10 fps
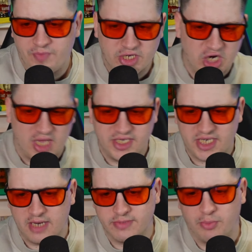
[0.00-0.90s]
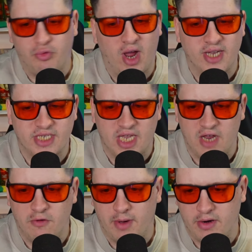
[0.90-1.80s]
Charlie's saying, I'm surprised to
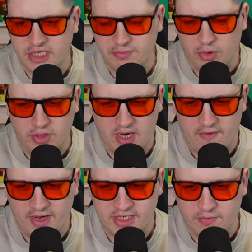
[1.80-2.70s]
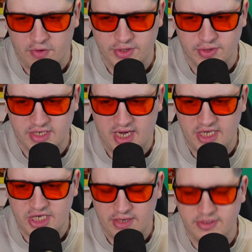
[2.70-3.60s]
hear about this sporting director. We're also
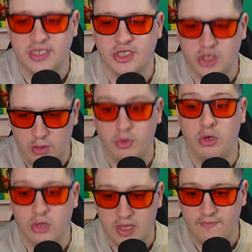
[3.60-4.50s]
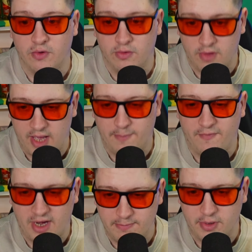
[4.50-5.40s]
signing Chelsea's top youth level
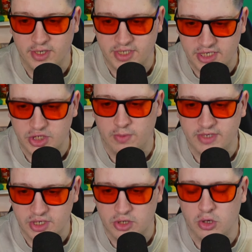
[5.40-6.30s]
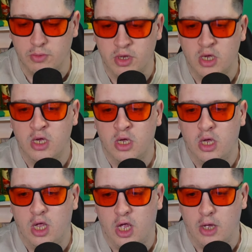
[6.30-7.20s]
finding person. He's coming to the club.
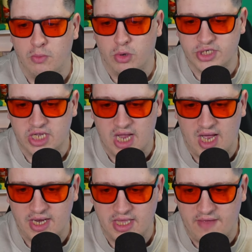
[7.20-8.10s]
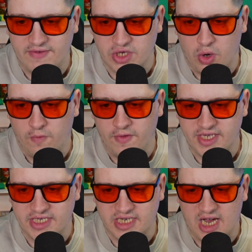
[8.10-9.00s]
Once the gardening leave is over.
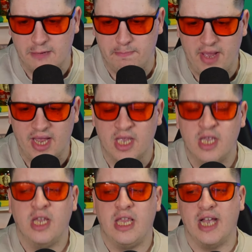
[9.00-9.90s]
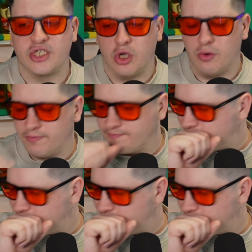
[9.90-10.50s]
This is kind of big. Yeah, so